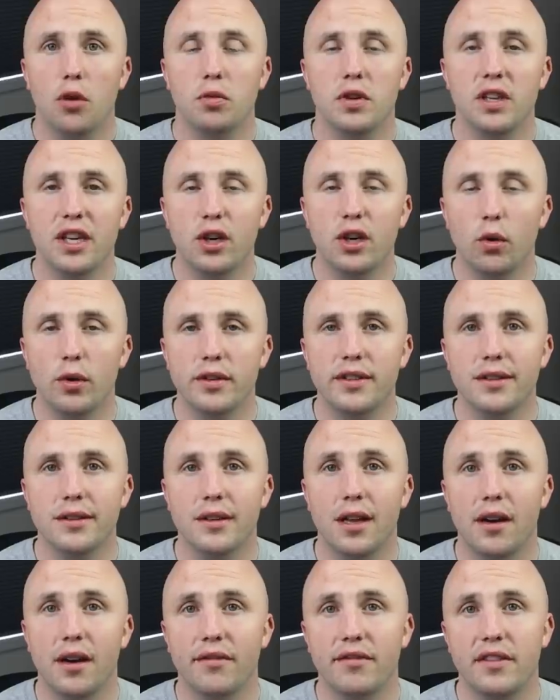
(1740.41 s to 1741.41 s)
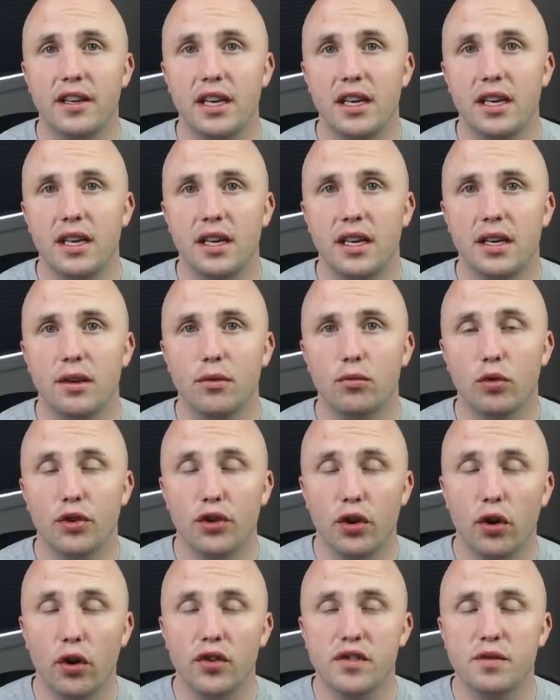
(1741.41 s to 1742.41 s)
are really going to love the
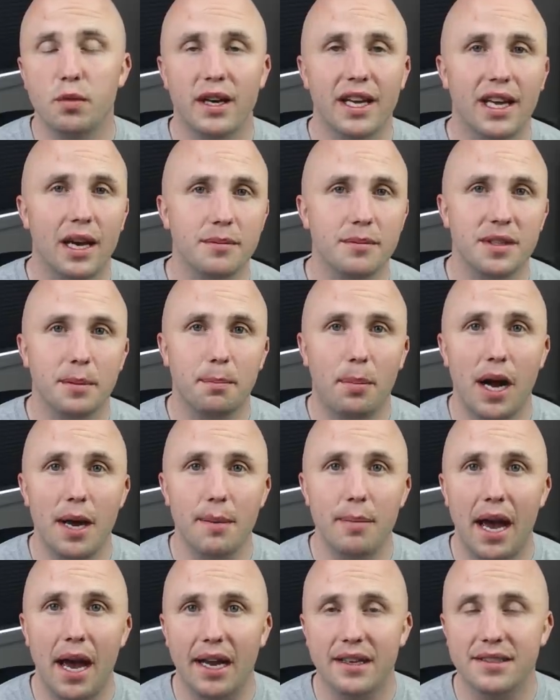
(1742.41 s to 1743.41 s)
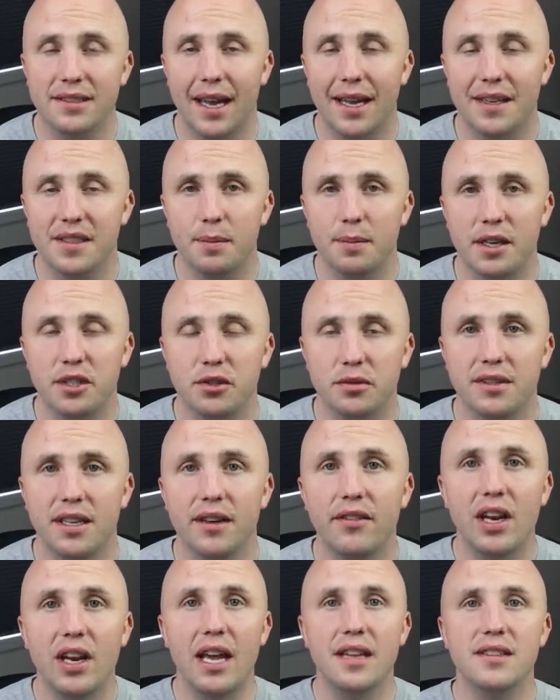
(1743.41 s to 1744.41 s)
returns when it comes to buybacks and special
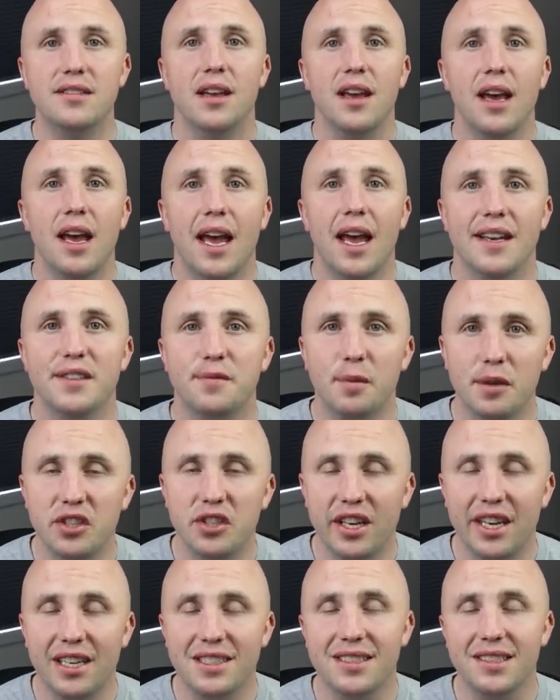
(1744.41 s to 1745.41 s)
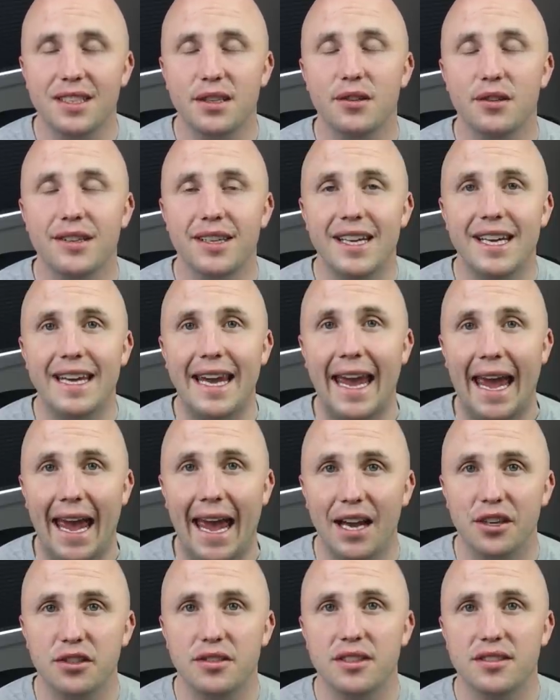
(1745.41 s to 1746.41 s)
dividends, especially considering the
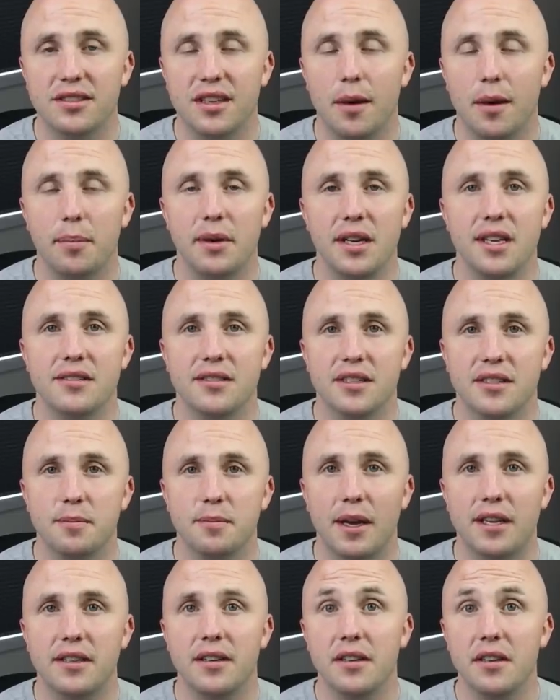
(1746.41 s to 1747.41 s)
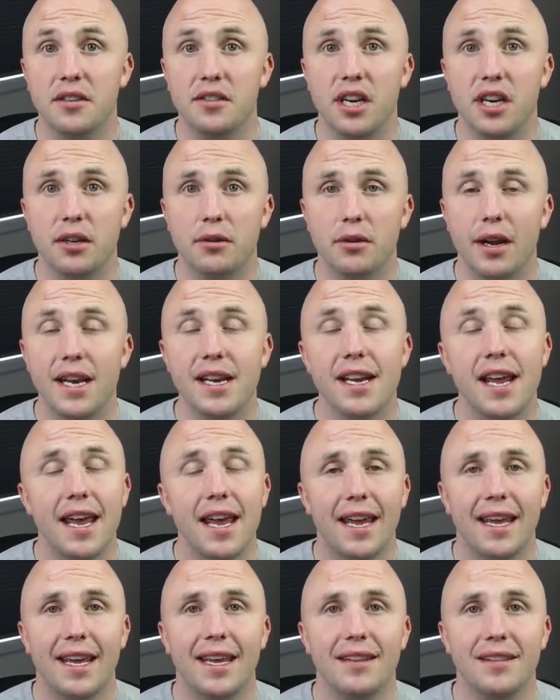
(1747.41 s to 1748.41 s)
cash this company is expected to generate
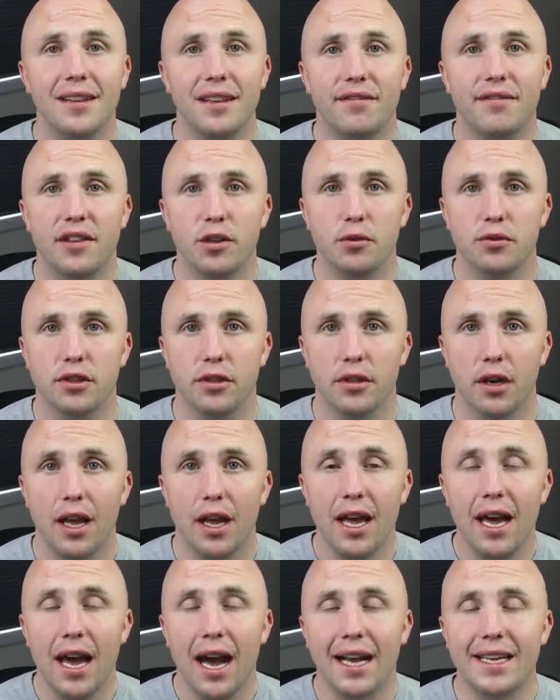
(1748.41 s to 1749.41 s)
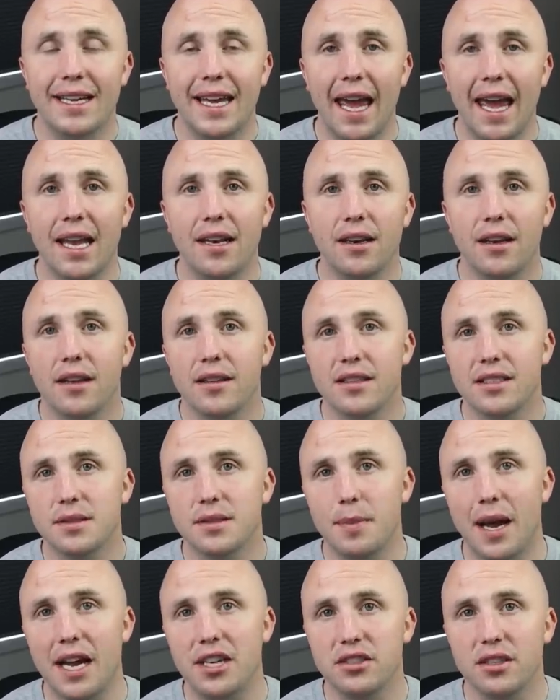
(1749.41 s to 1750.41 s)
in the future. Again,
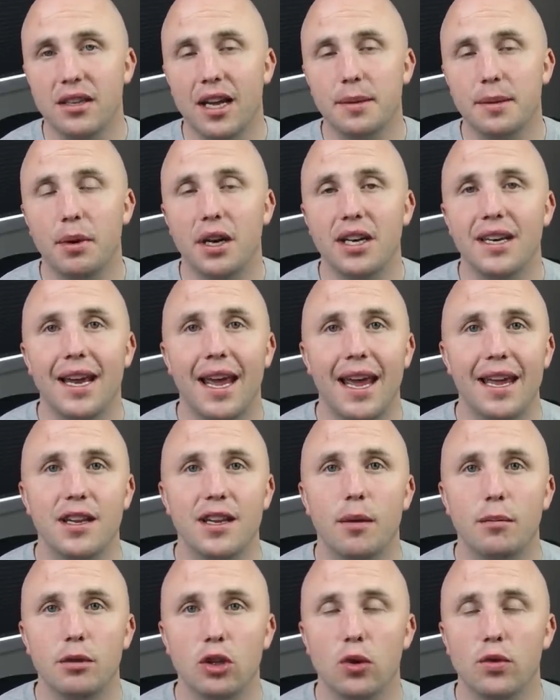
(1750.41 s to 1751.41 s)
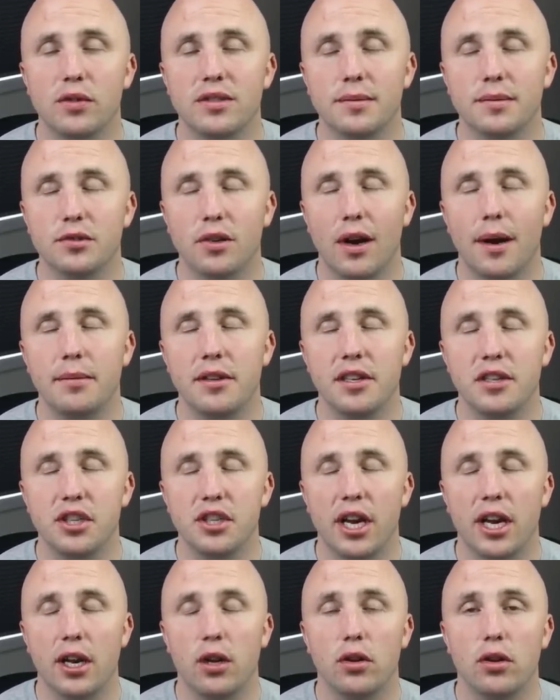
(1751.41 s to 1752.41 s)
smash the like button, head down below, subscribe to the
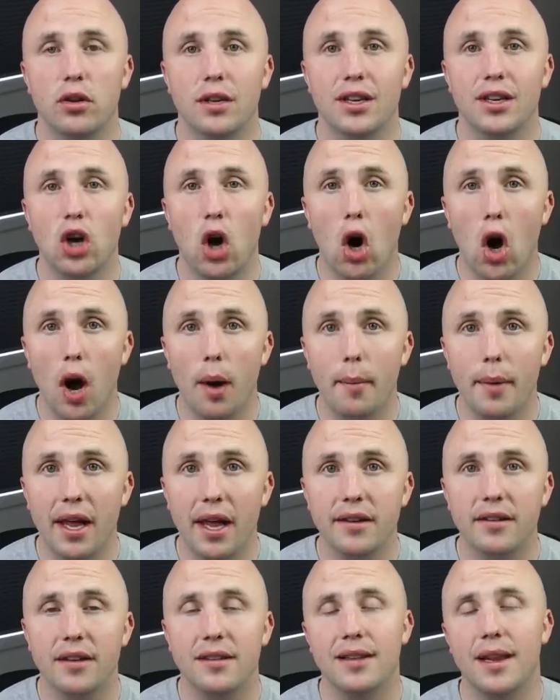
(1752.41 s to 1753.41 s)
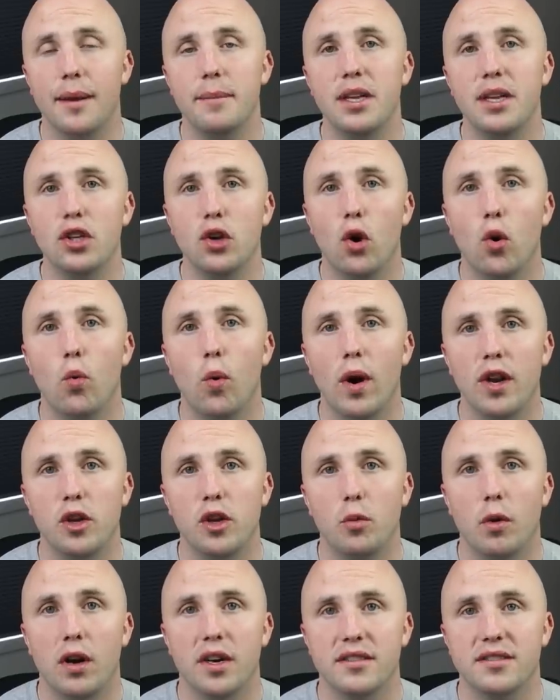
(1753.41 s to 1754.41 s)
channel, comment, let me know what you
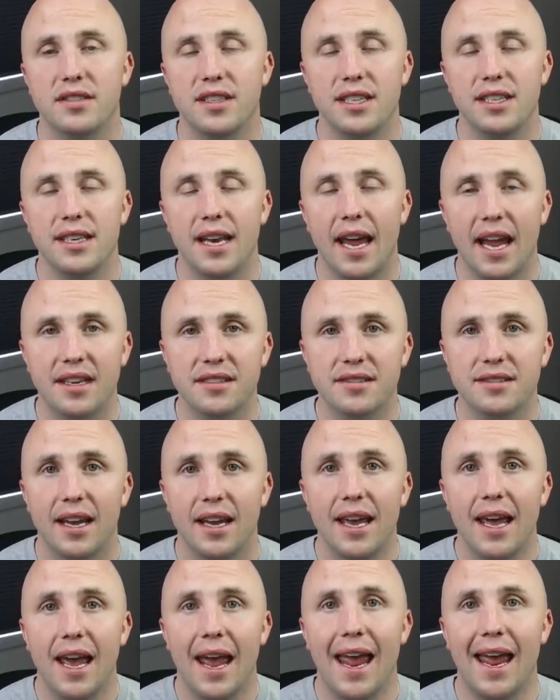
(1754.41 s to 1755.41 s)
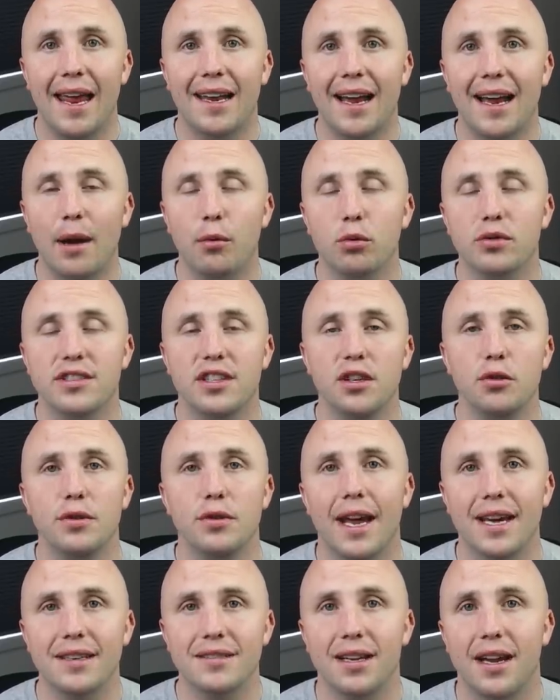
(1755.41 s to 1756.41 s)
want to see next, and I will see you
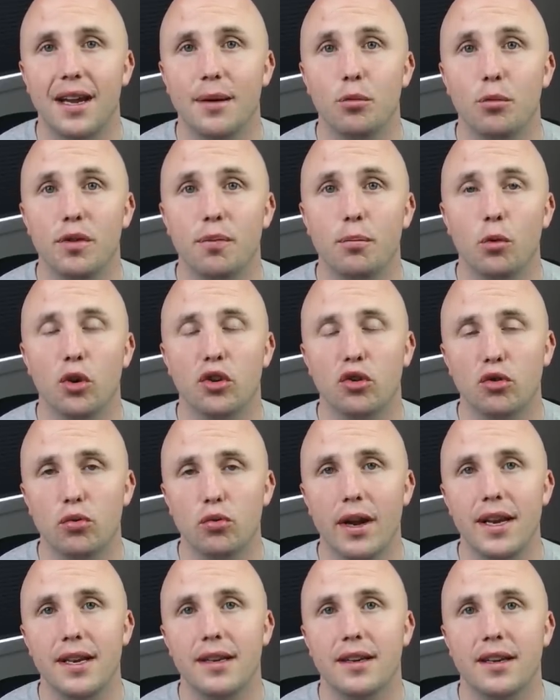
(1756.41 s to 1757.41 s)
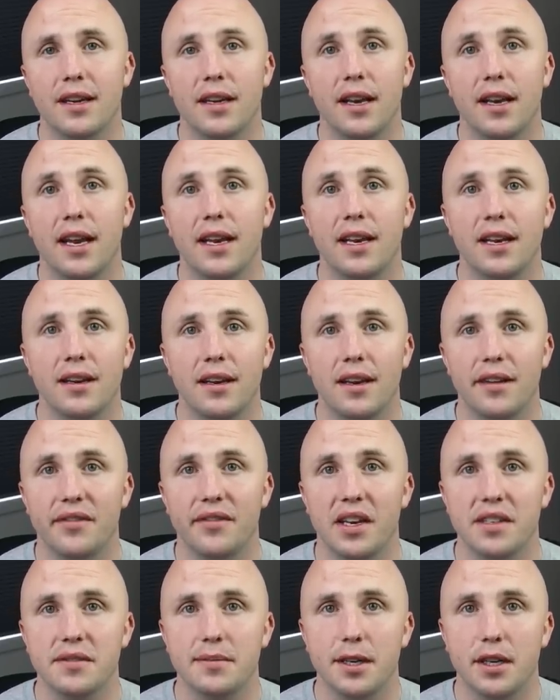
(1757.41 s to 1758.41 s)
next time with more great Canadian
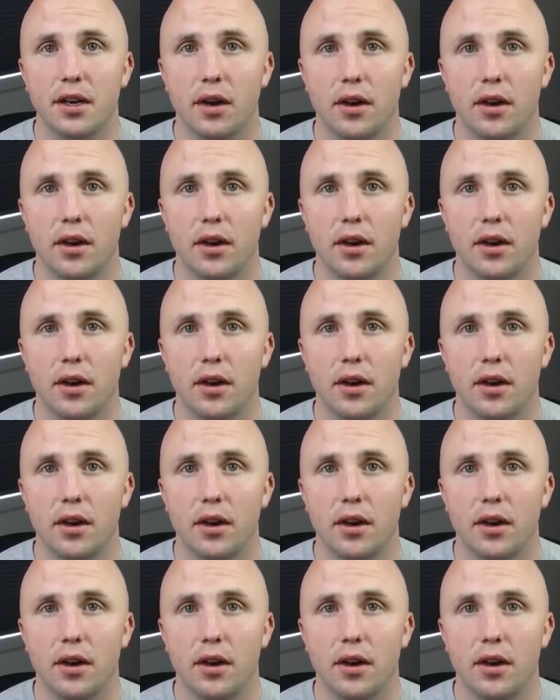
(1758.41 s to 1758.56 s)
investment